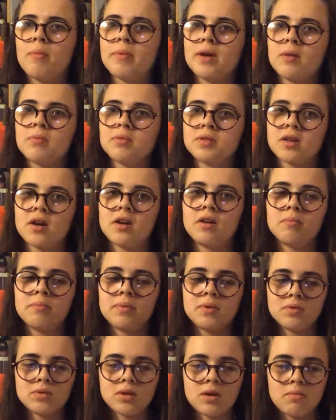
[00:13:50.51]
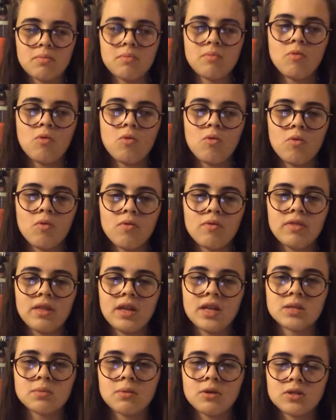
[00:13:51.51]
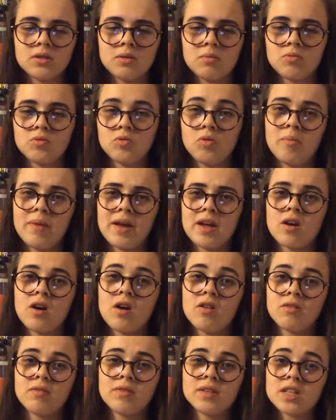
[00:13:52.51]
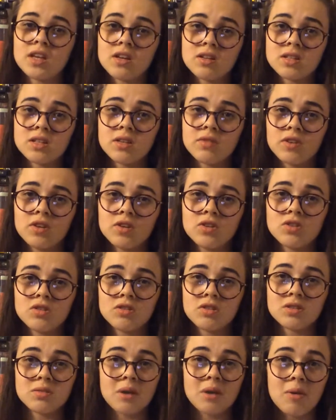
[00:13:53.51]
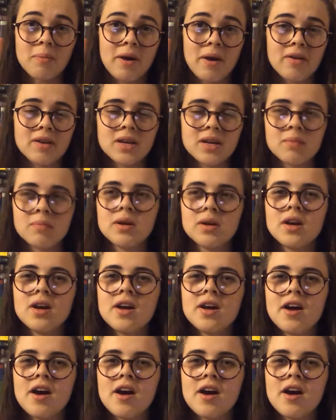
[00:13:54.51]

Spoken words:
I'll be able to kind of build up more things about Dumbledore, make other videos in the future as well about him,